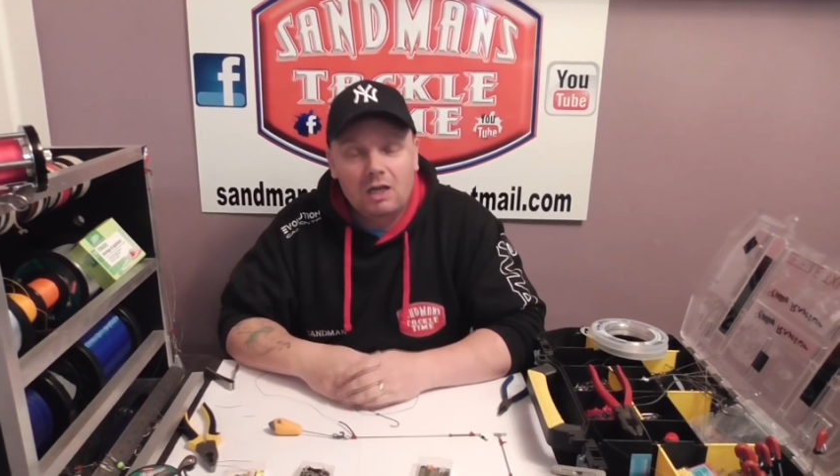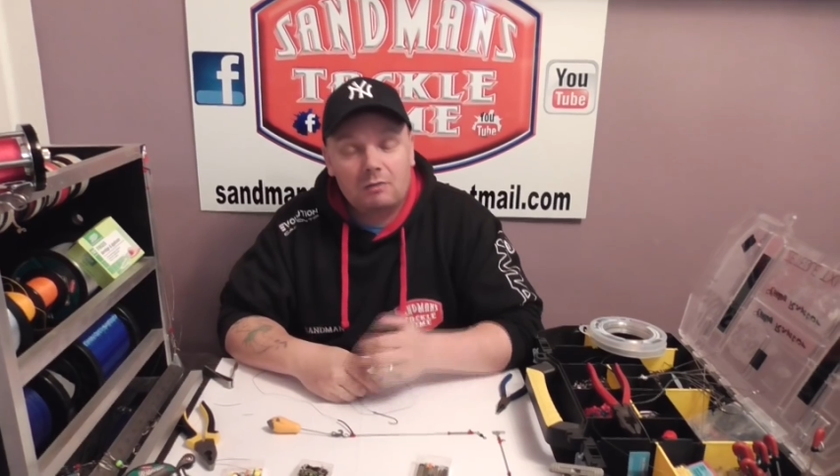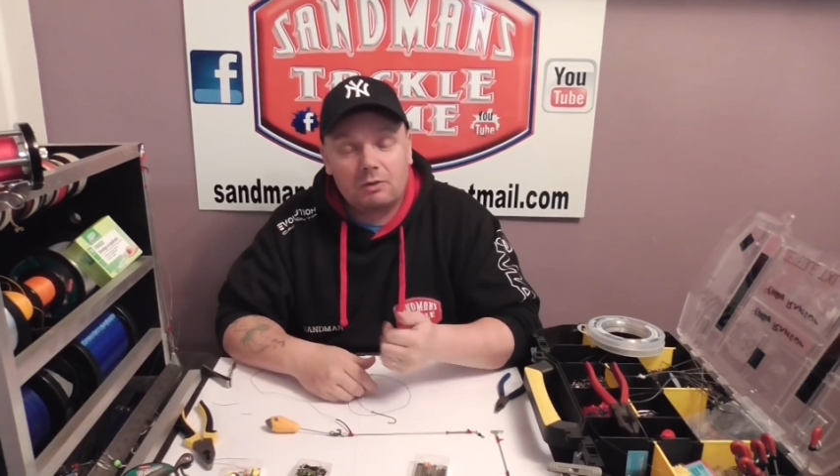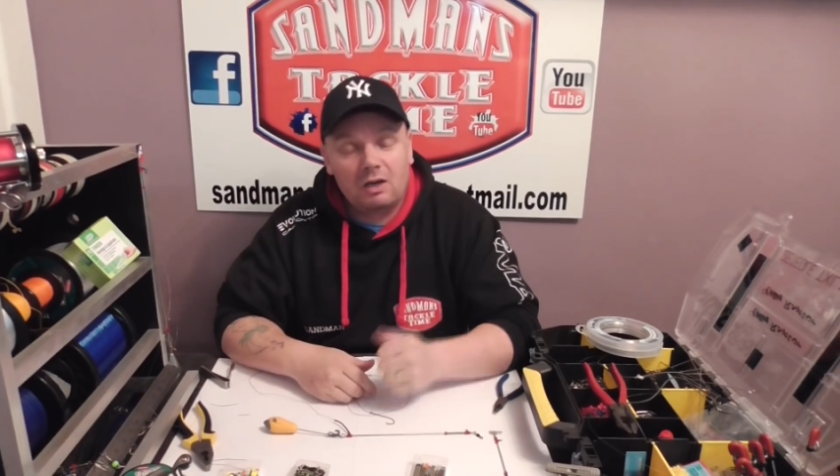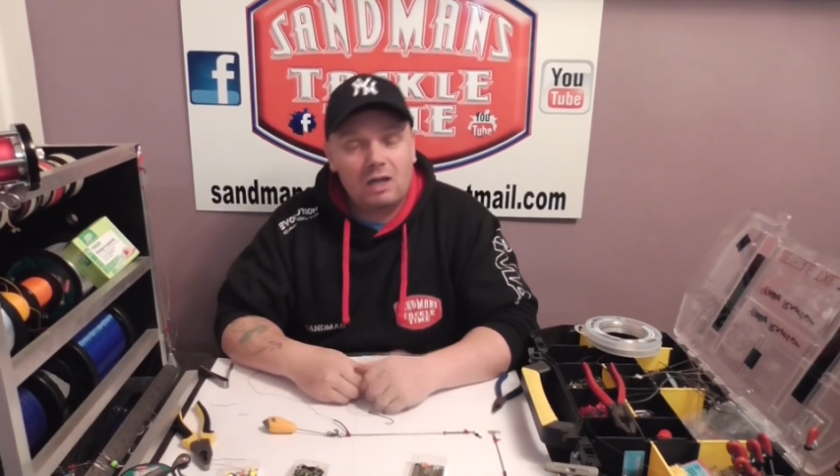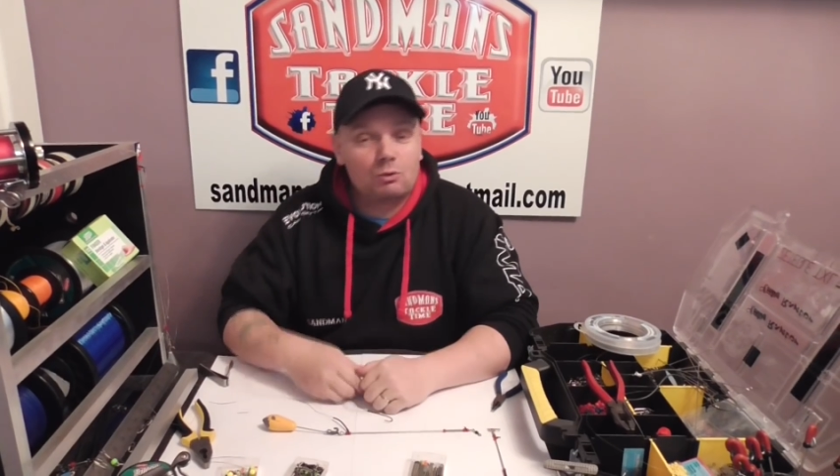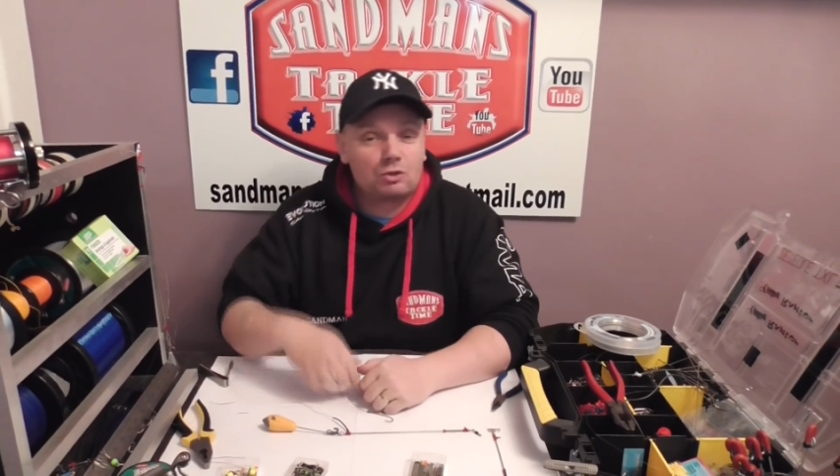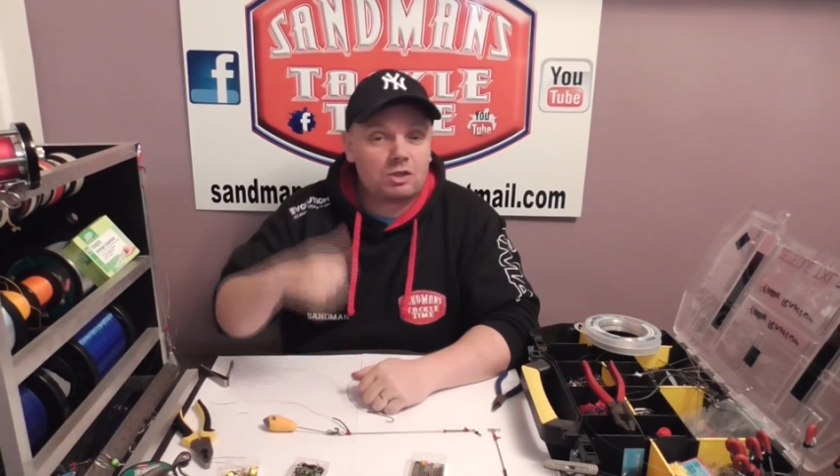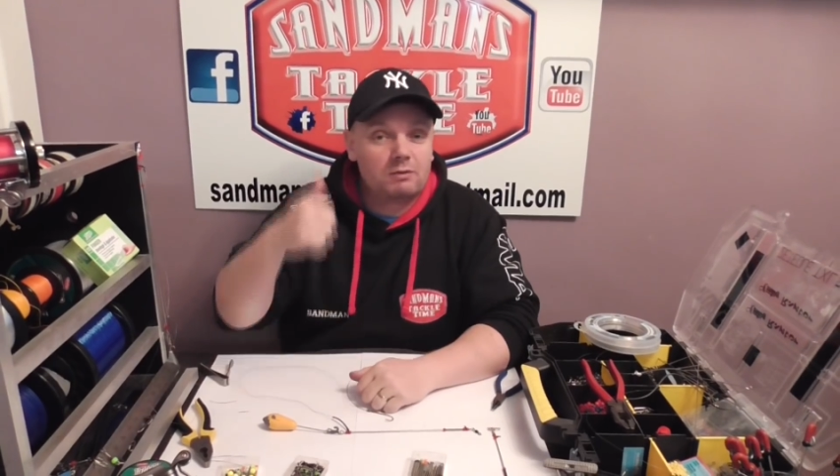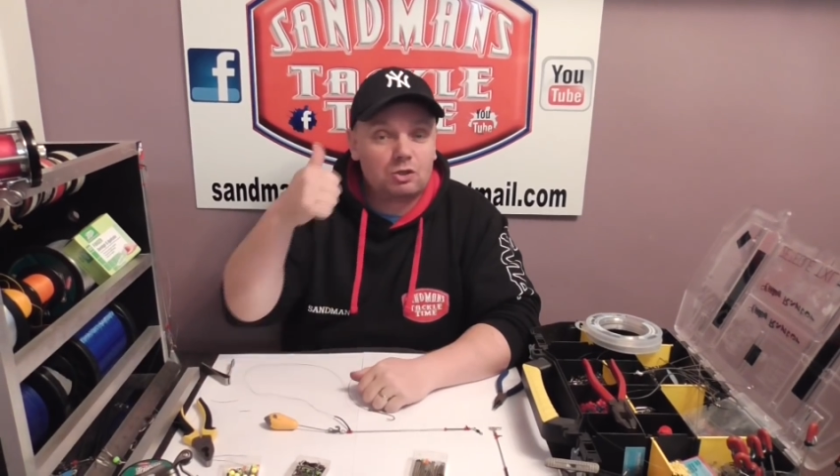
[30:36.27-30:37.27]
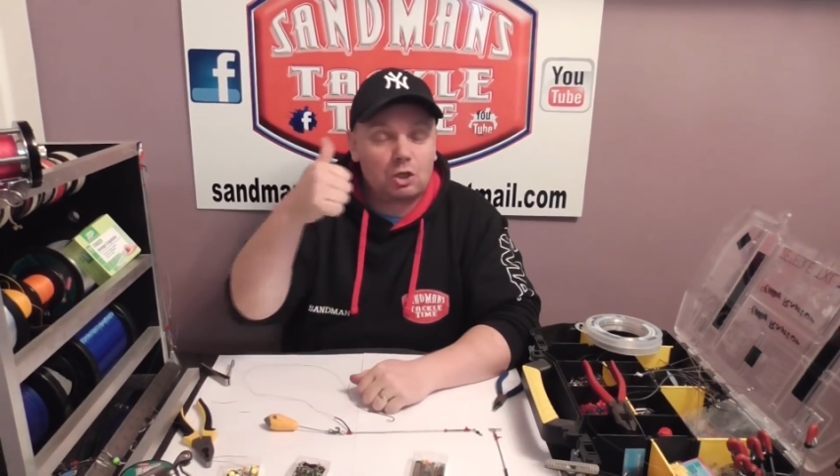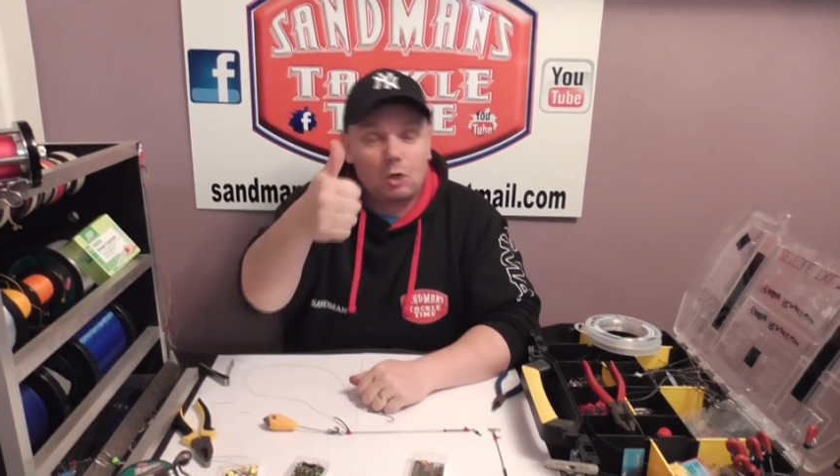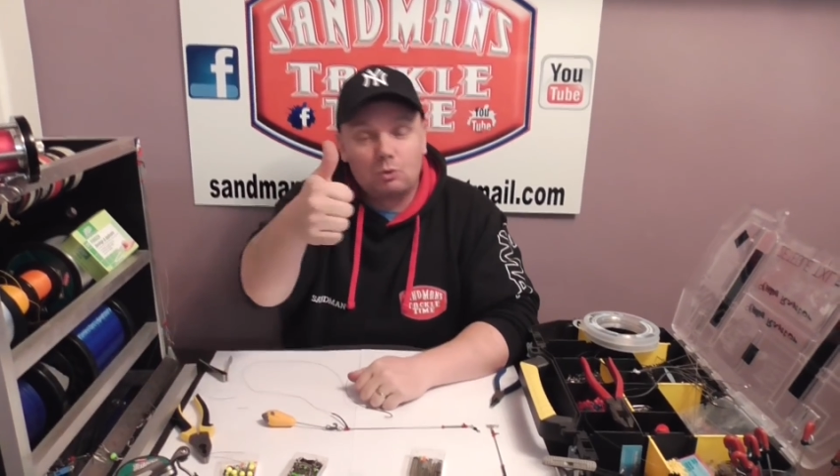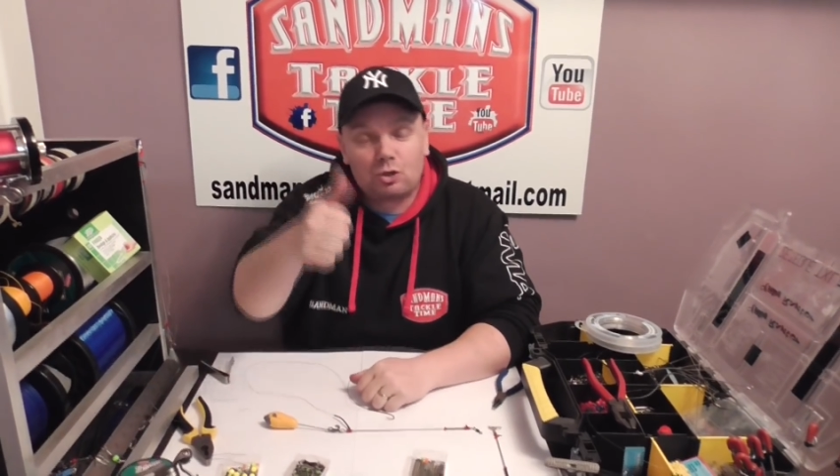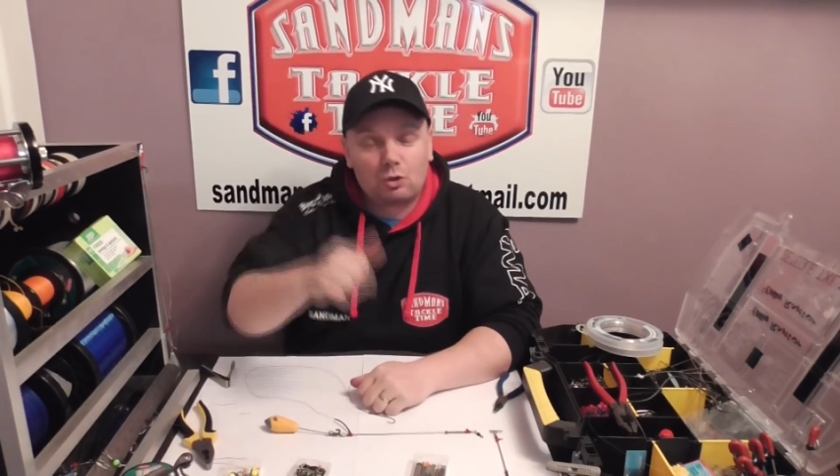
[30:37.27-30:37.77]
If you like us, give us a
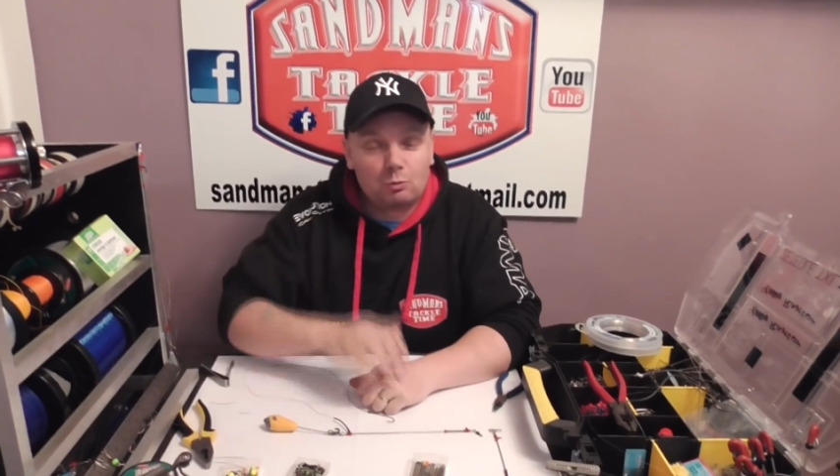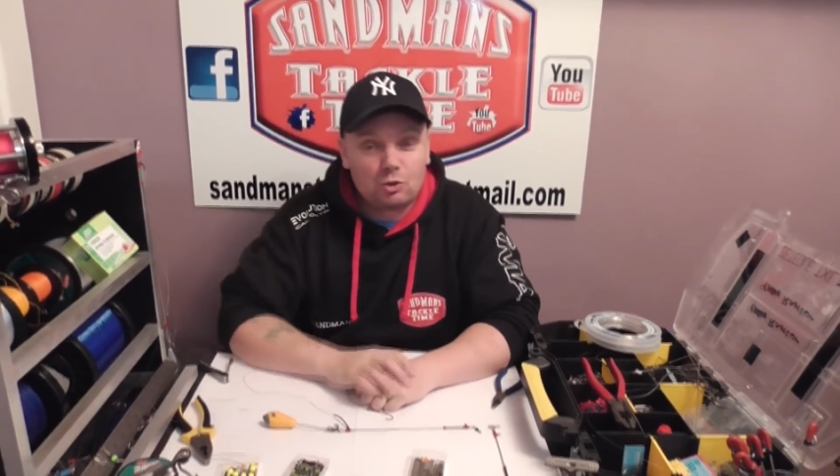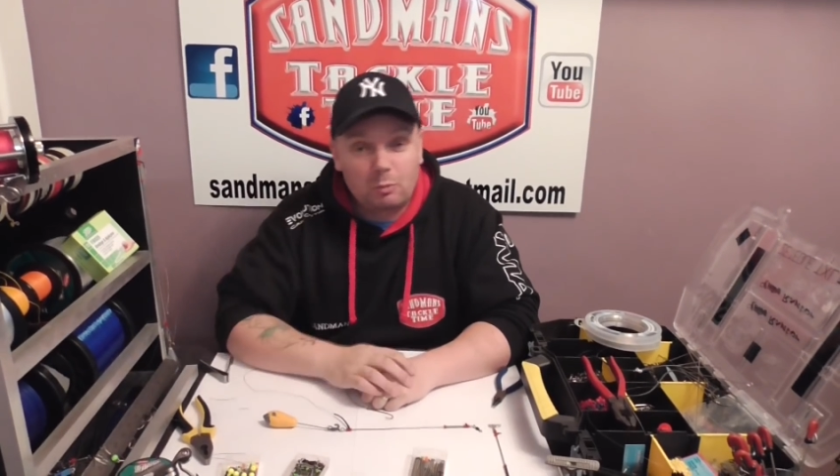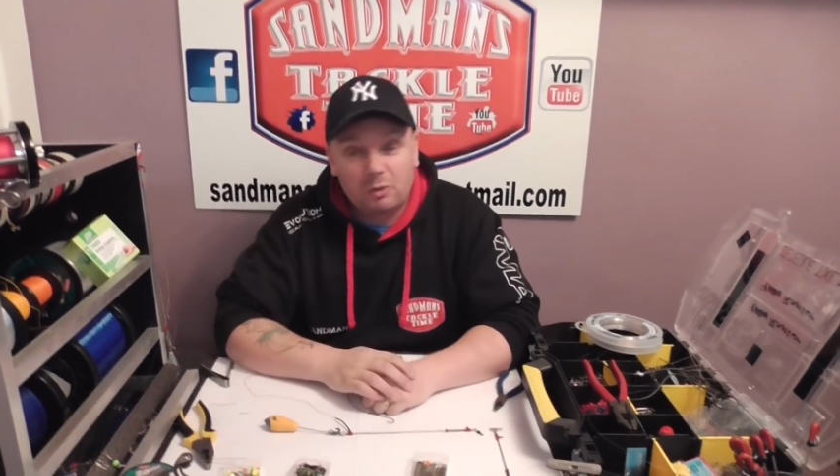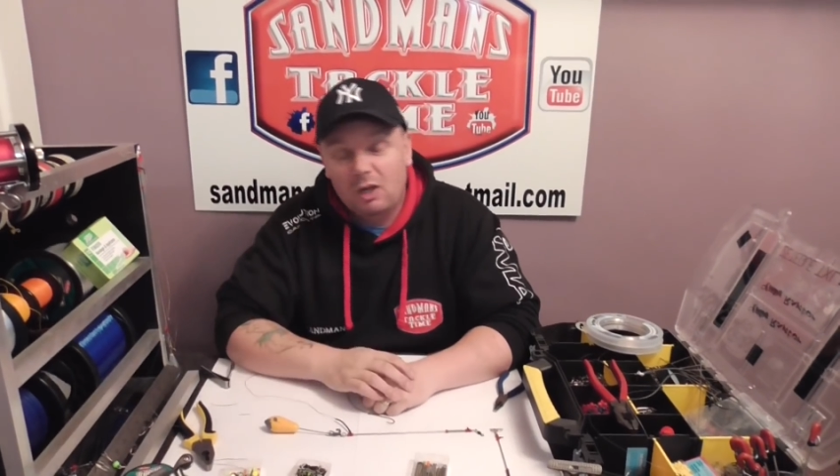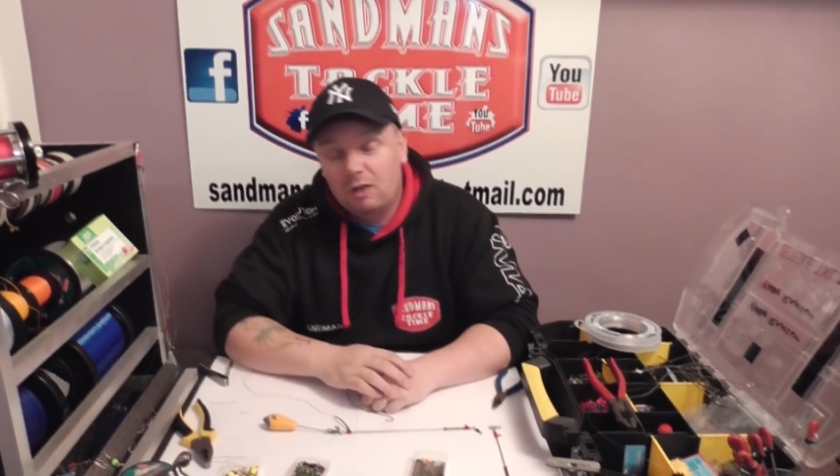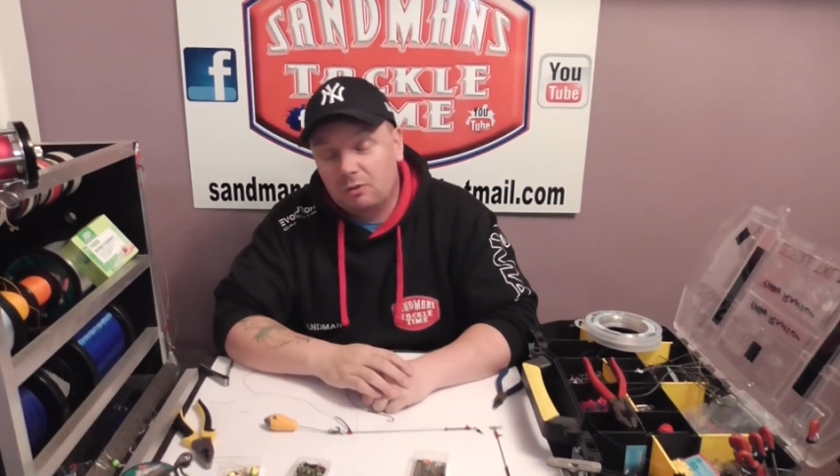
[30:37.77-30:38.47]
huge thumbs up.